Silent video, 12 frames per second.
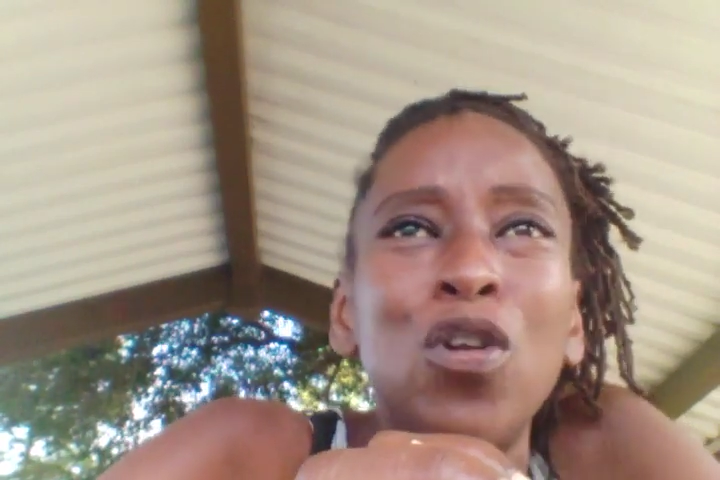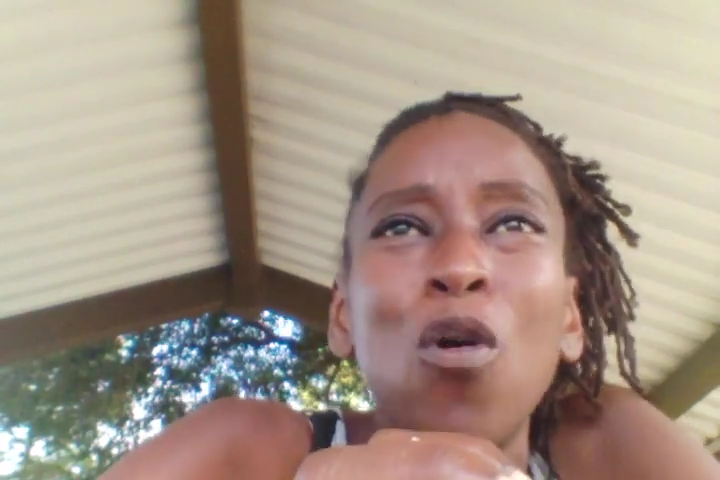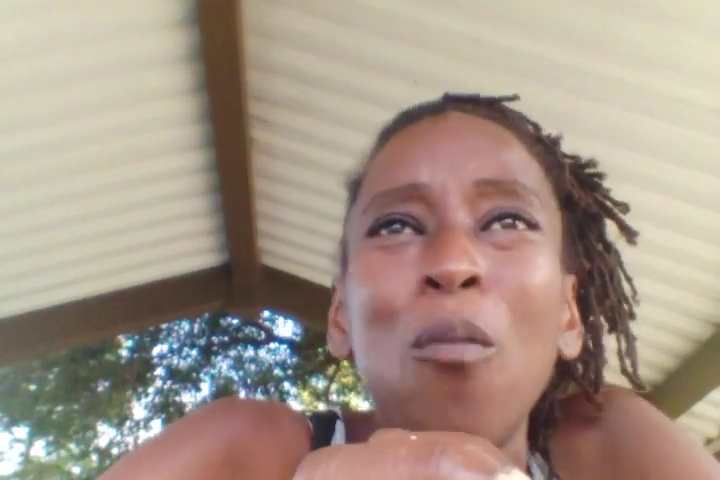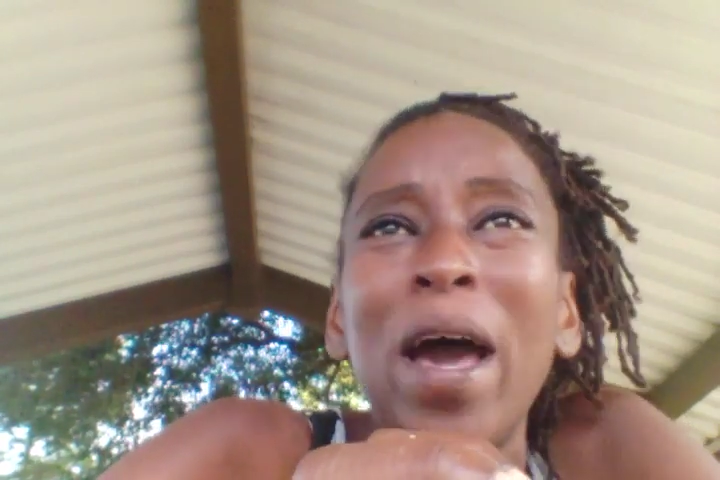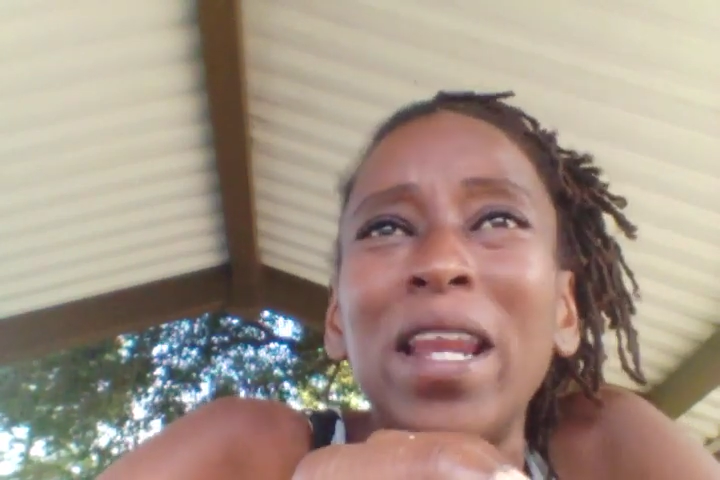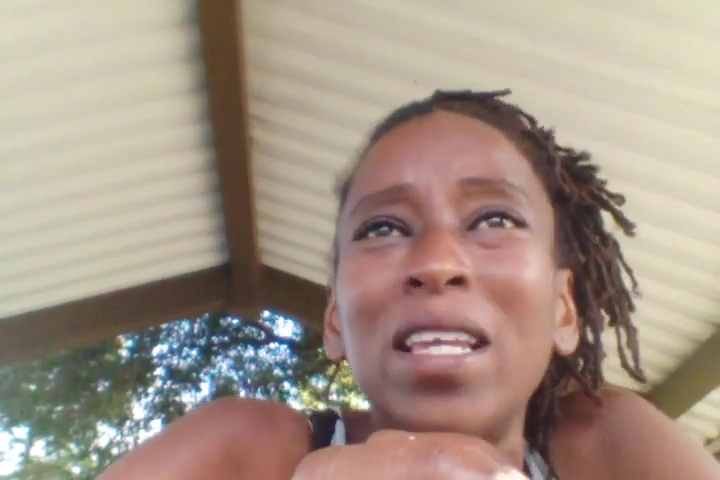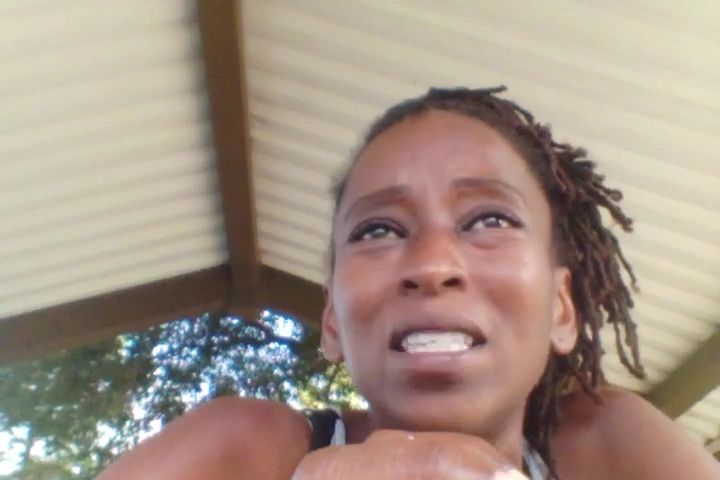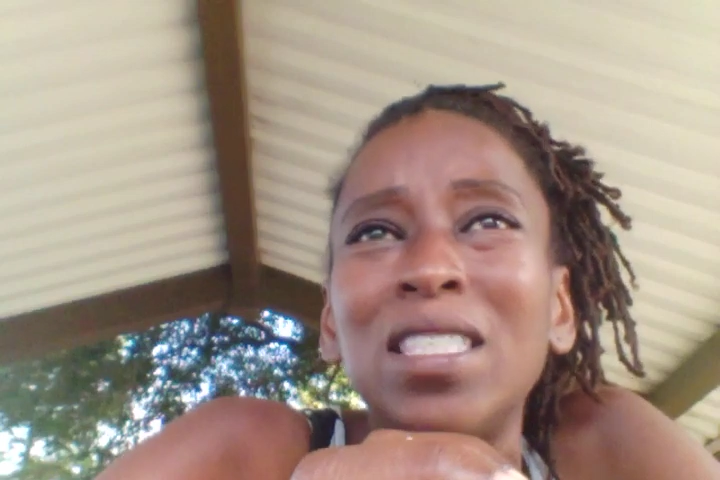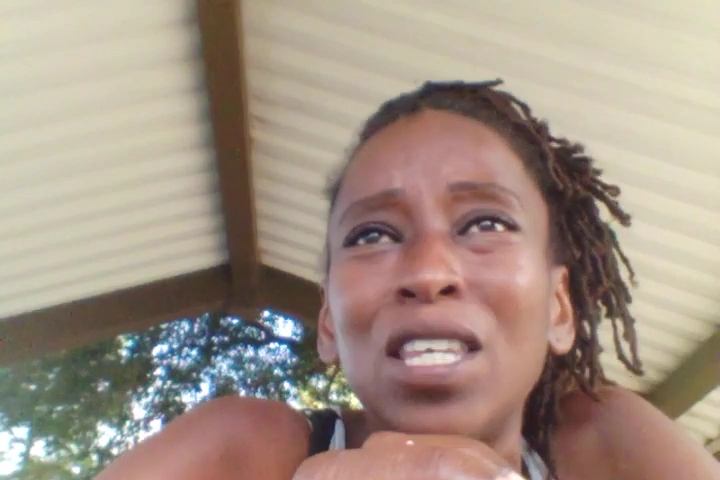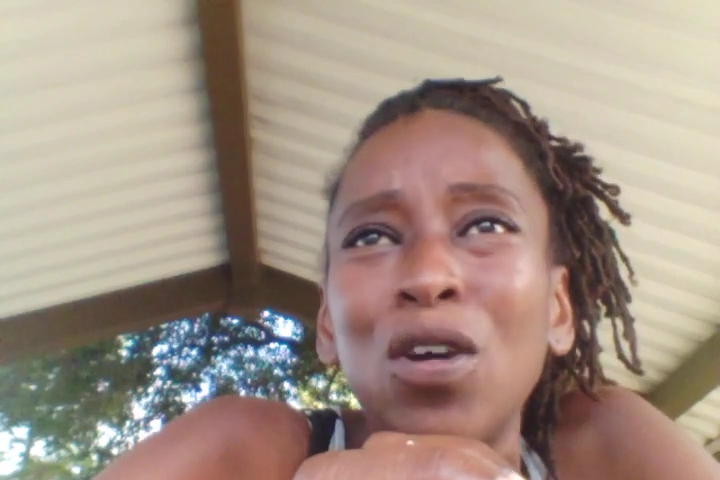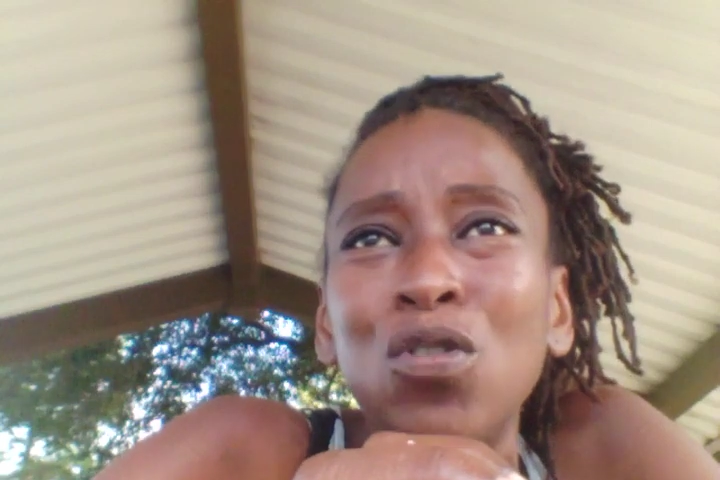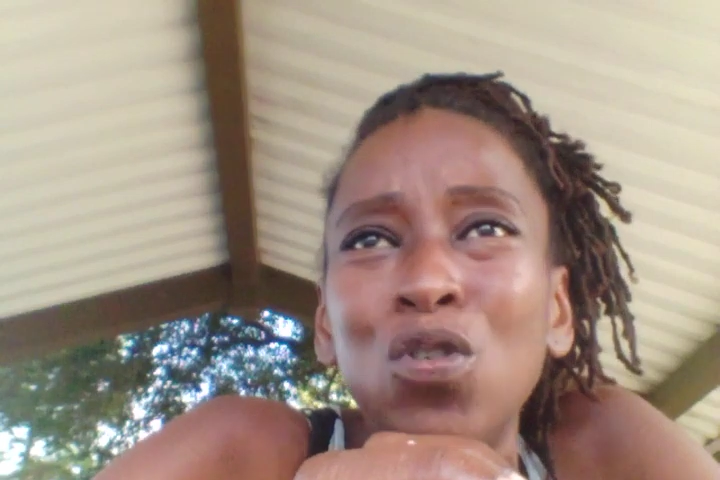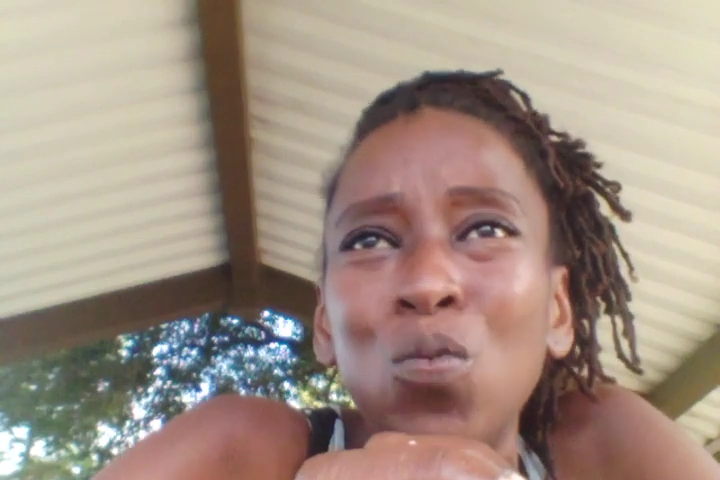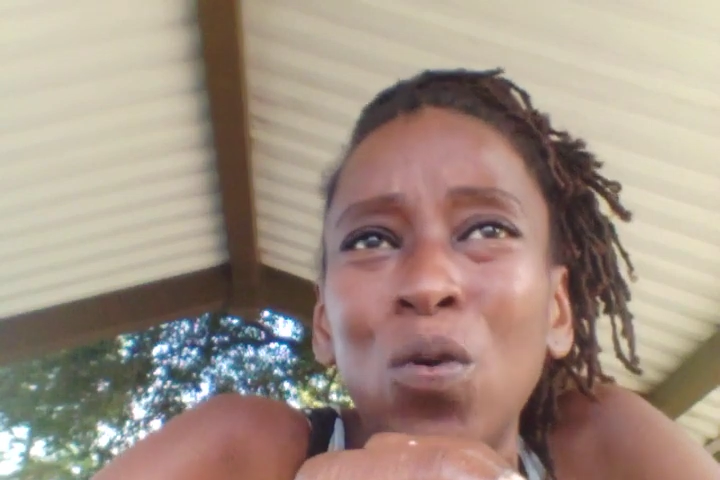Nobody can tell you